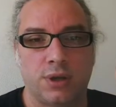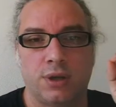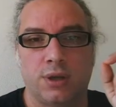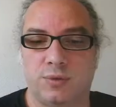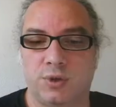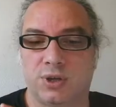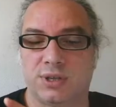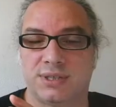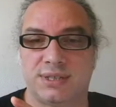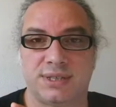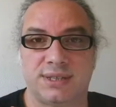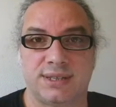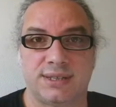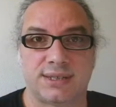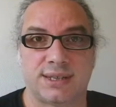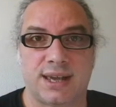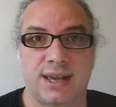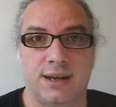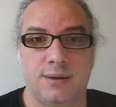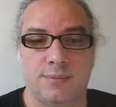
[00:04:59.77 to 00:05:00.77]
You can see the
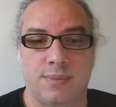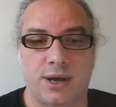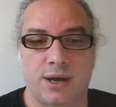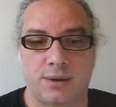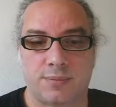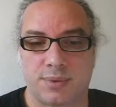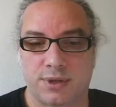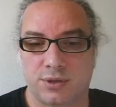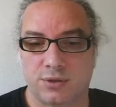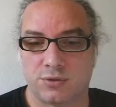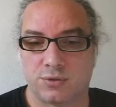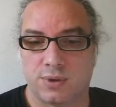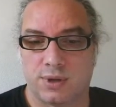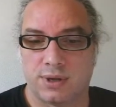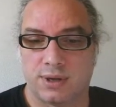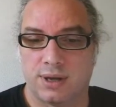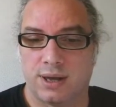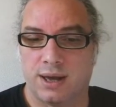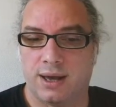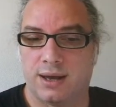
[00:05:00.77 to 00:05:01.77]
scale bar, but those
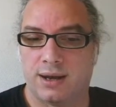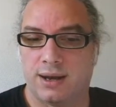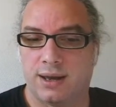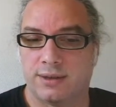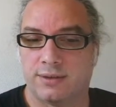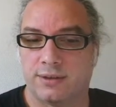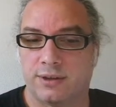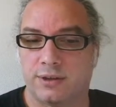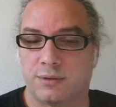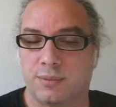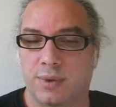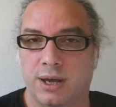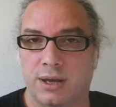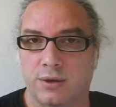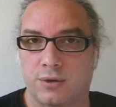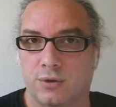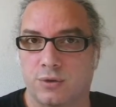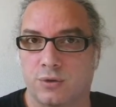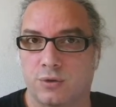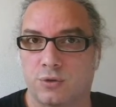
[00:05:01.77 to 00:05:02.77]
one are 100
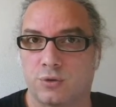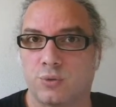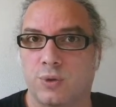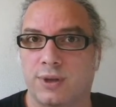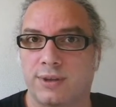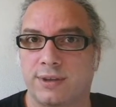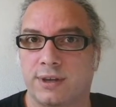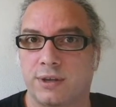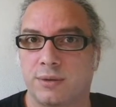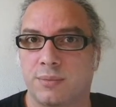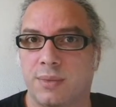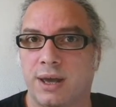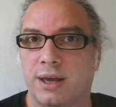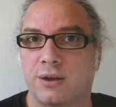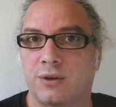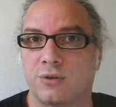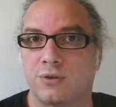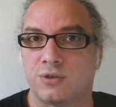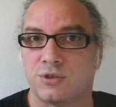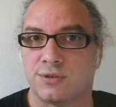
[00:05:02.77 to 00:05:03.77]
micron or 200
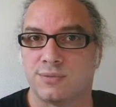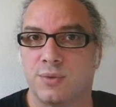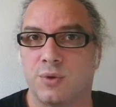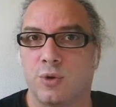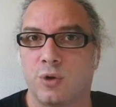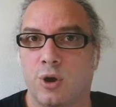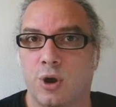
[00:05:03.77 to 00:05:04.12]
micron small